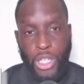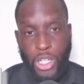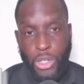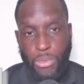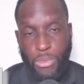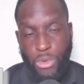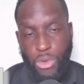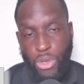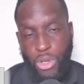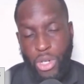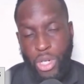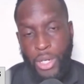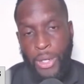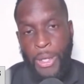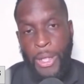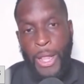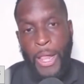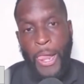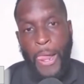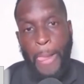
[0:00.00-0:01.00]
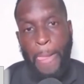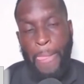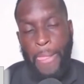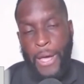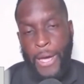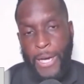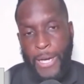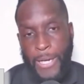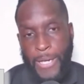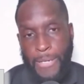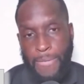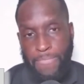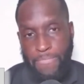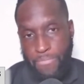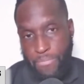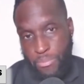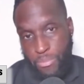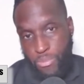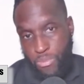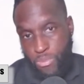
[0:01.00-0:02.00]
and gomorrah
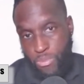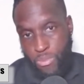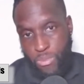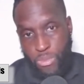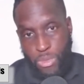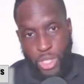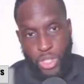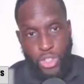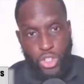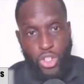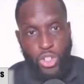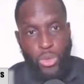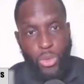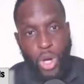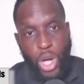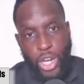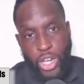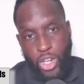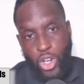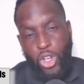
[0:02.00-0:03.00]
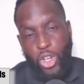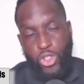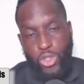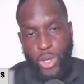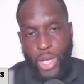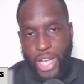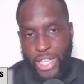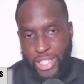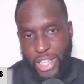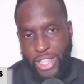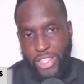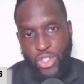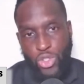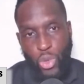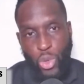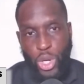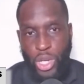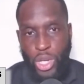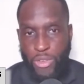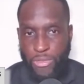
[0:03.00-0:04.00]
um in the quran it also has that
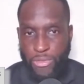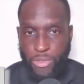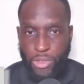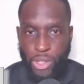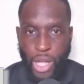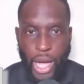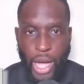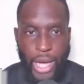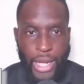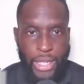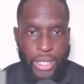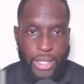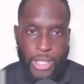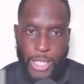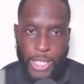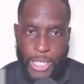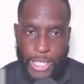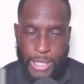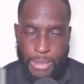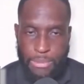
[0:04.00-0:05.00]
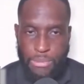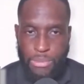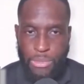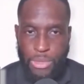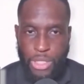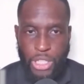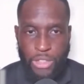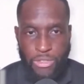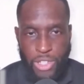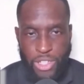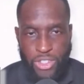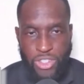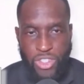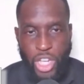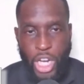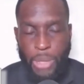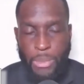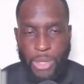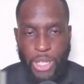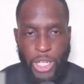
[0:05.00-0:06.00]
story of lot um, leaving
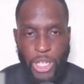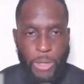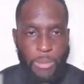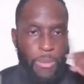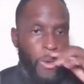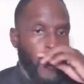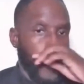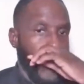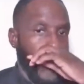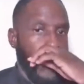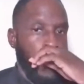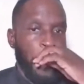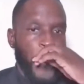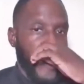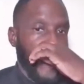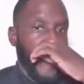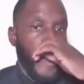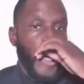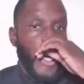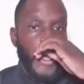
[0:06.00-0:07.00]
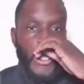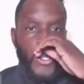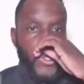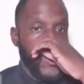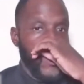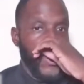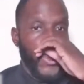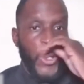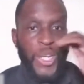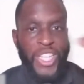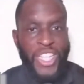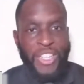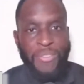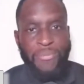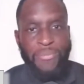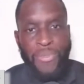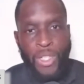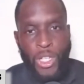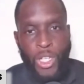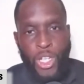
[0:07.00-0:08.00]
Sodom and Gomorrah and God destroying
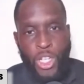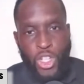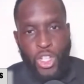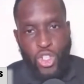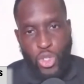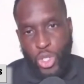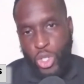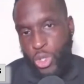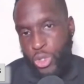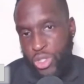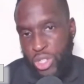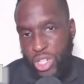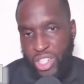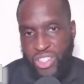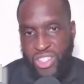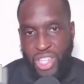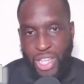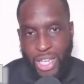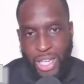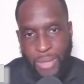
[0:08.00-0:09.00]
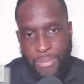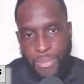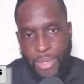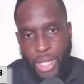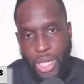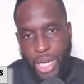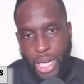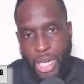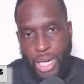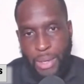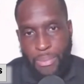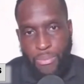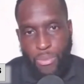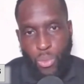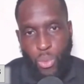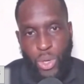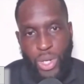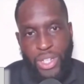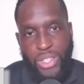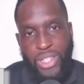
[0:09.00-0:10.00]
it. So he goes on to say,
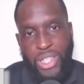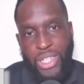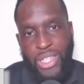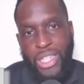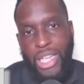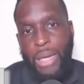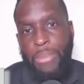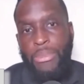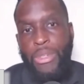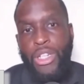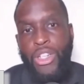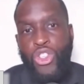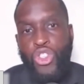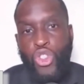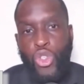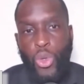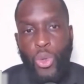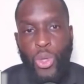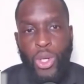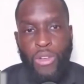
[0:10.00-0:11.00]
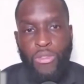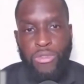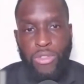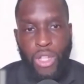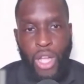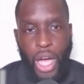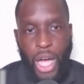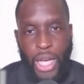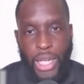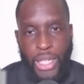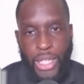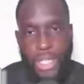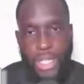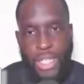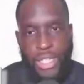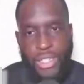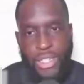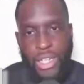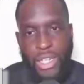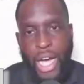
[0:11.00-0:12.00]
um, What is condemned in the story of Lot
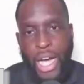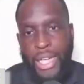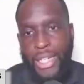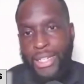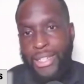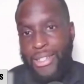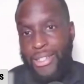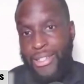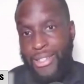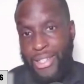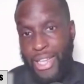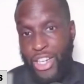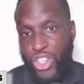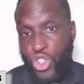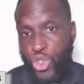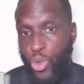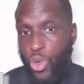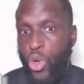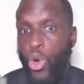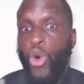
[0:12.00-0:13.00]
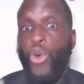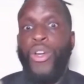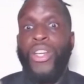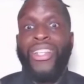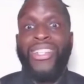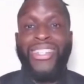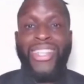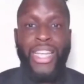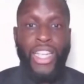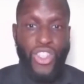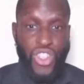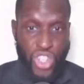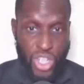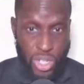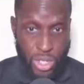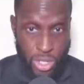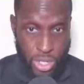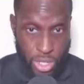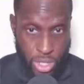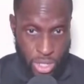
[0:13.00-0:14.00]
is not sexual
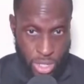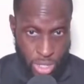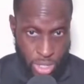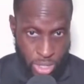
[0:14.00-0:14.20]
orientation,